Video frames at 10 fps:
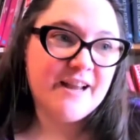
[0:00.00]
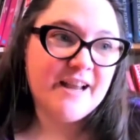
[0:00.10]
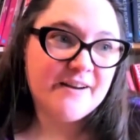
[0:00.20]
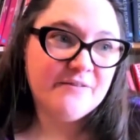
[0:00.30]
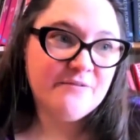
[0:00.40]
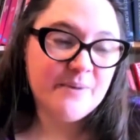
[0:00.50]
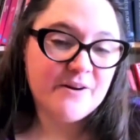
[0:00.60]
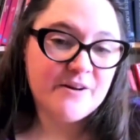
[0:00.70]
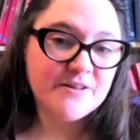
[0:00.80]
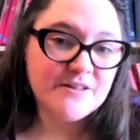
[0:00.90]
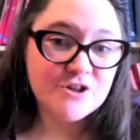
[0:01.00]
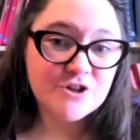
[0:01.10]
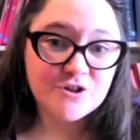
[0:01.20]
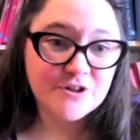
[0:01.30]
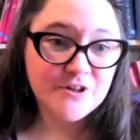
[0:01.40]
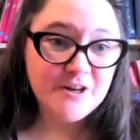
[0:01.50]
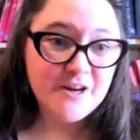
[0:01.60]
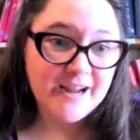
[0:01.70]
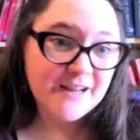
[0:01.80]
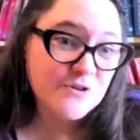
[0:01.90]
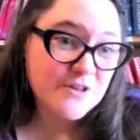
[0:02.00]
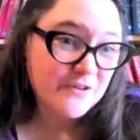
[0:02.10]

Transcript: And I've been a teacher at UC